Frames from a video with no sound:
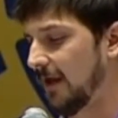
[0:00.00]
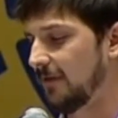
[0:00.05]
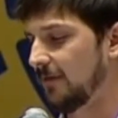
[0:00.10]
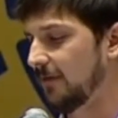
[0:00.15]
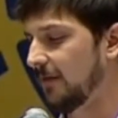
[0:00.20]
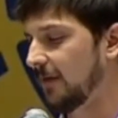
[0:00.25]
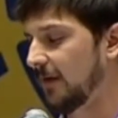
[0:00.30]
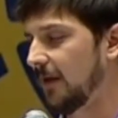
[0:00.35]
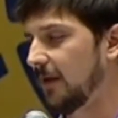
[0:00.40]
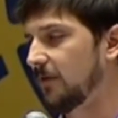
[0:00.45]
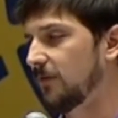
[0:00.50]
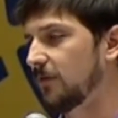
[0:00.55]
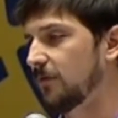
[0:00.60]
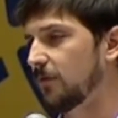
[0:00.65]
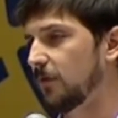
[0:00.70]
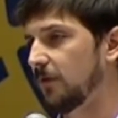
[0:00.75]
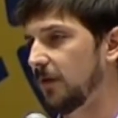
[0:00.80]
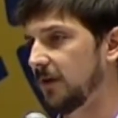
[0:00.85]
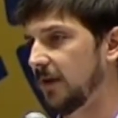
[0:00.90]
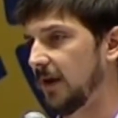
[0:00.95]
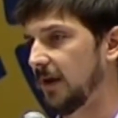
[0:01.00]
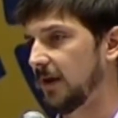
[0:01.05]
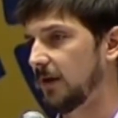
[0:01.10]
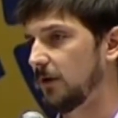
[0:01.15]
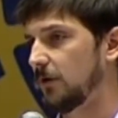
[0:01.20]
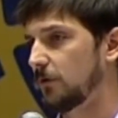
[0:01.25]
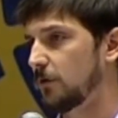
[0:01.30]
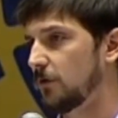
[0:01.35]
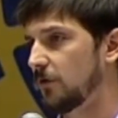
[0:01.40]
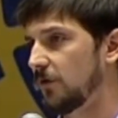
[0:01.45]
the kids have really
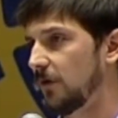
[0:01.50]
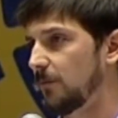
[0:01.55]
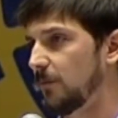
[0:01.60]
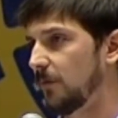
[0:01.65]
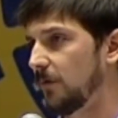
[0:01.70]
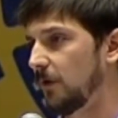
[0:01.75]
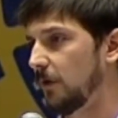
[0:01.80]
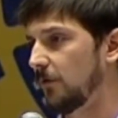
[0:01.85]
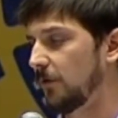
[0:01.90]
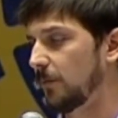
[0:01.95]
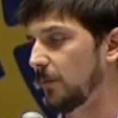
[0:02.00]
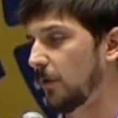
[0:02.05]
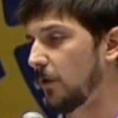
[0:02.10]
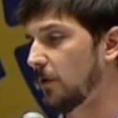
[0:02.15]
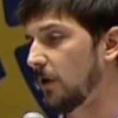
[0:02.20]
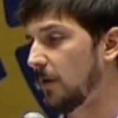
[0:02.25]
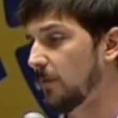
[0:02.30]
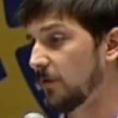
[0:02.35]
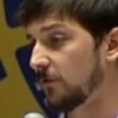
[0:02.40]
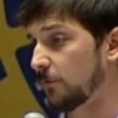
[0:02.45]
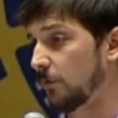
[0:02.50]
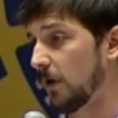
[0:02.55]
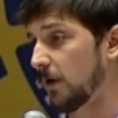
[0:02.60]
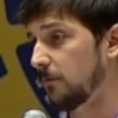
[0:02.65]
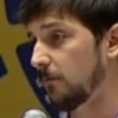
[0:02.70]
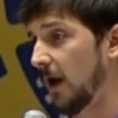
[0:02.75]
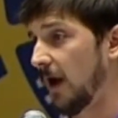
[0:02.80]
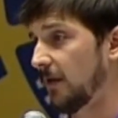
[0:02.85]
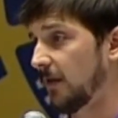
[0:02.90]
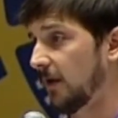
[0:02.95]
taken ownership. The program is
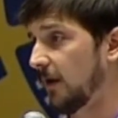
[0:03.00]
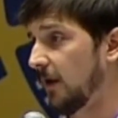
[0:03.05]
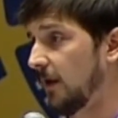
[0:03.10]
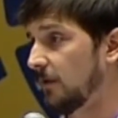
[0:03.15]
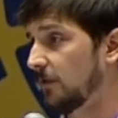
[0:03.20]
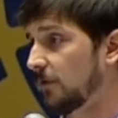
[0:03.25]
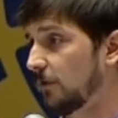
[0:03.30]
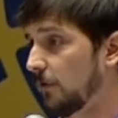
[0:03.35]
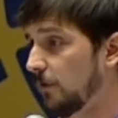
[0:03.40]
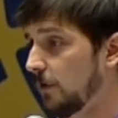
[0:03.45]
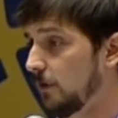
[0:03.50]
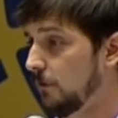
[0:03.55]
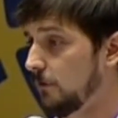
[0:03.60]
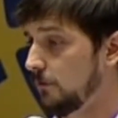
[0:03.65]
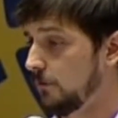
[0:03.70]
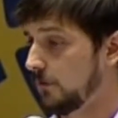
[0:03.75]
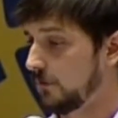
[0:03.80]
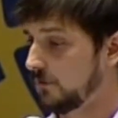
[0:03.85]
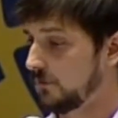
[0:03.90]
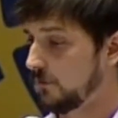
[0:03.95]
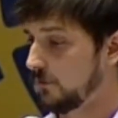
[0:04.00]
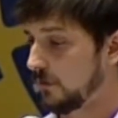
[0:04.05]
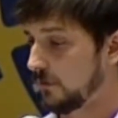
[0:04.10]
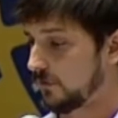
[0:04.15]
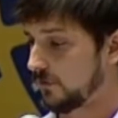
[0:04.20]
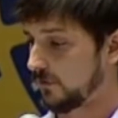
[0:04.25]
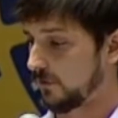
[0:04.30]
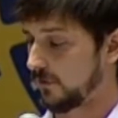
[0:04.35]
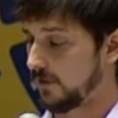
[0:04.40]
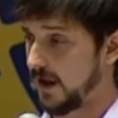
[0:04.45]
run by the kids. So the
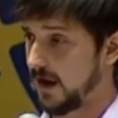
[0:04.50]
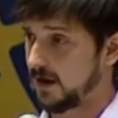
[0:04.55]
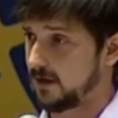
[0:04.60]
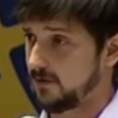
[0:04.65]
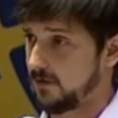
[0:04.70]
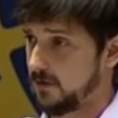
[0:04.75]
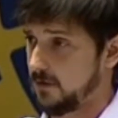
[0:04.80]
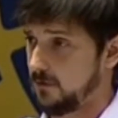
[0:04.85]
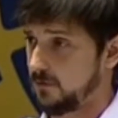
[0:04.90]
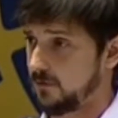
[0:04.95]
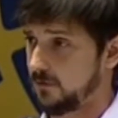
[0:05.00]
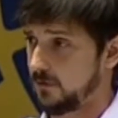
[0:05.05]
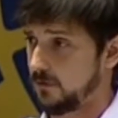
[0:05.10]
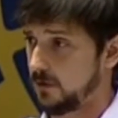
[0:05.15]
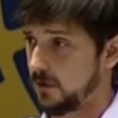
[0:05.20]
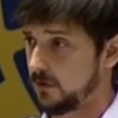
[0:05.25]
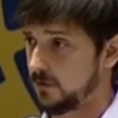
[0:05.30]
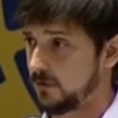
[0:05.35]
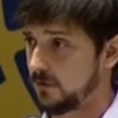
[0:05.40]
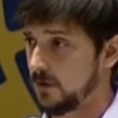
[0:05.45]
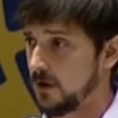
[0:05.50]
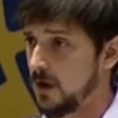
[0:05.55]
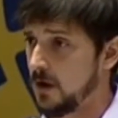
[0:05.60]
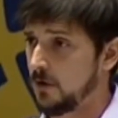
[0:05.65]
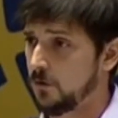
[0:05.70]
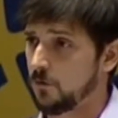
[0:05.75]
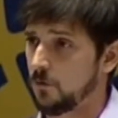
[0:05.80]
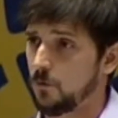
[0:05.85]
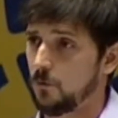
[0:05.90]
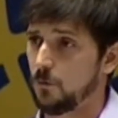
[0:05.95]
students select the new students.
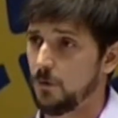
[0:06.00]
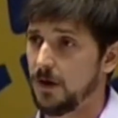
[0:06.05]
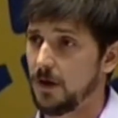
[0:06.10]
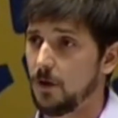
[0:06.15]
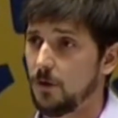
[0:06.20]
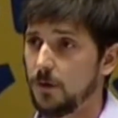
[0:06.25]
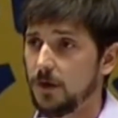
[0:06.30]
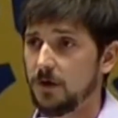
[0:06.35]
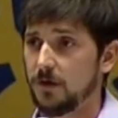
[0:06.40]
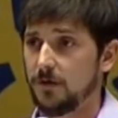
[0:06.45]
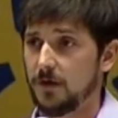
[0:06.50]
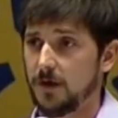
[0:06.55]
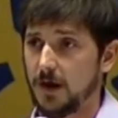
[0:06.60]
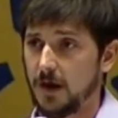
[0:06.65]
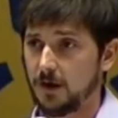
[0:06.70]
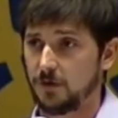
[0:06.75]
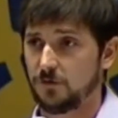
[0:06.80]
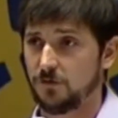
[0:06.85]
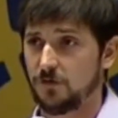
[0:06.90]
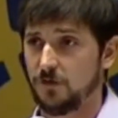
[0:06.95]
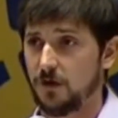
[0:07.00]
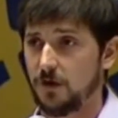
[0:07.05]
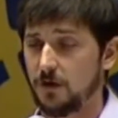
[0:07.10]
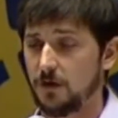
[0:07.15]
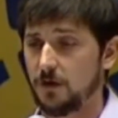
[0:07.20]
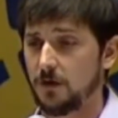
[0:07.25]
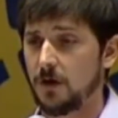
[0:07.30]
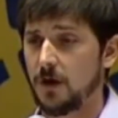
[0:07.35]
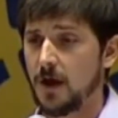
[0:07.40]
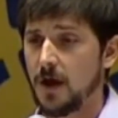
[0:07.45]
So when we go into the next
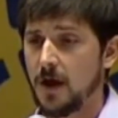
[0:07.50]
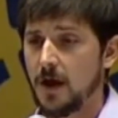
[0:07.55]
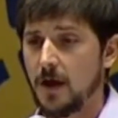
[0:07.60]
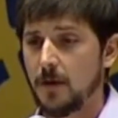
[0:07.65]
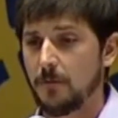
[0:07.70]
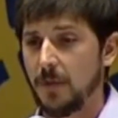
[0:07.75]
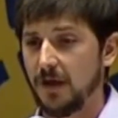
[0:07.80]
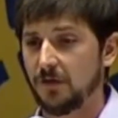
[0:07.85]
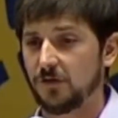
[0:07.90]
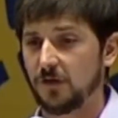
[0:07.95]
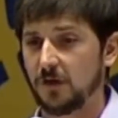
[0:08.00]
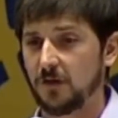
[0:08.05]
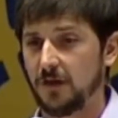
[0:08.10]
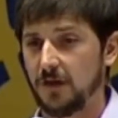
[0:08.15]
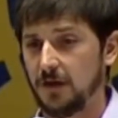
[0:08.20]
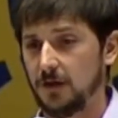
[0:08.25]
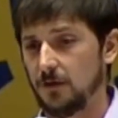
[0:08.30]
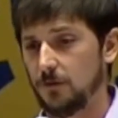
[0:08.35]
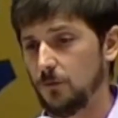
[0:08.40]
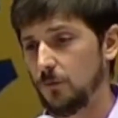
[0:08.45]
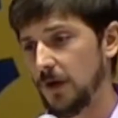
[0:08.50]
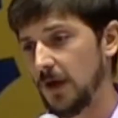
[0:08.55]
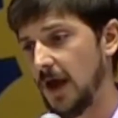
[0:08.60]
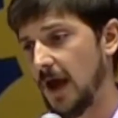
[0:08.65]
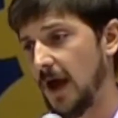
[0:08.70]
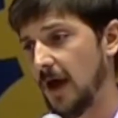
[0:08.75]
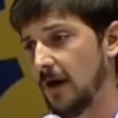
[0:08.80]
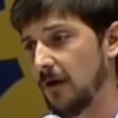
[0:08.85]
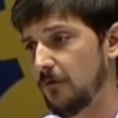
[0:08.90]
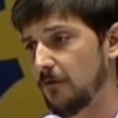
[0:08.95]
year, basically we
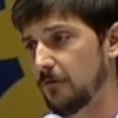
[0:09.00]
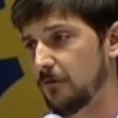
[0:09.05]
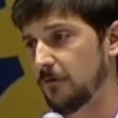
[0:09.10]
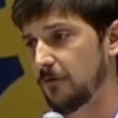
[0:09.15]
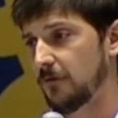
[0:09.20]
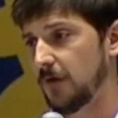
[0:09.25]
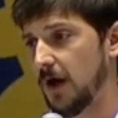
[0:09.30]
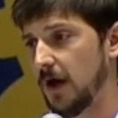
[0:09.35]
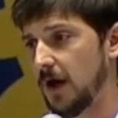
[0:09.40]
have